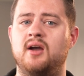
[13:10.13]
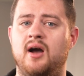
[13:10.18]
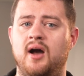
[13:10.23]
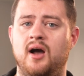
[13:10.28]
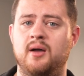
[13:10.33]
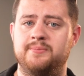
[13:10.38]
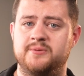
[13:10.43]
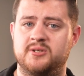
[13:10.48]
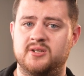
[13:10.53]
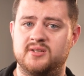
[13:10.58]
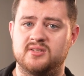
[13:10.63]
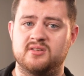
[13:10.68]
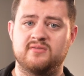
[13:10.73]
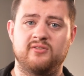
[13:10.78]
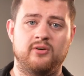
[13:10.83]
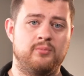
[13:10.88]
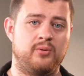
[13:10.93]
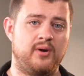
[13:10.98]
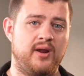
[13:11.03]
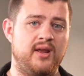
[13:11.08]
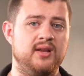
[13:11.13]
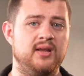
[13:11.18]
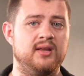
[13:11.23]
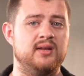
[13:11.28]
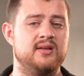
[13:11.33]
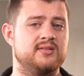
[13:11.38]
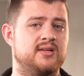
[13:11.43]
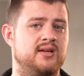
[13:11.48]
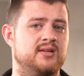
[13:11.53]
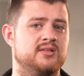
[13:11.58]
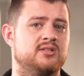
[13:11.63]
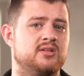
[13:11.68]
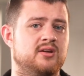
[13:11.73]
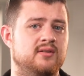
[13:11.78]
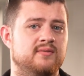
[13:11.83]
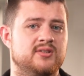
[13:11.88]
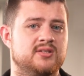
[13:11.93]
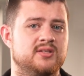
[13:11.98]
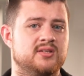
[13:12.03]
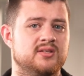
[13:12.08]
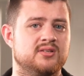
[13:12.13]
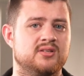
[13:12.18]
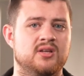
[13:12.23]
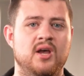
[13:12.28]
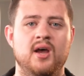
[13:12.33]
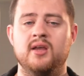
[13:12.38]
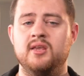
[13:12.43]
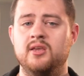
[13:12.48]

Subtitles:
options for branding and design services,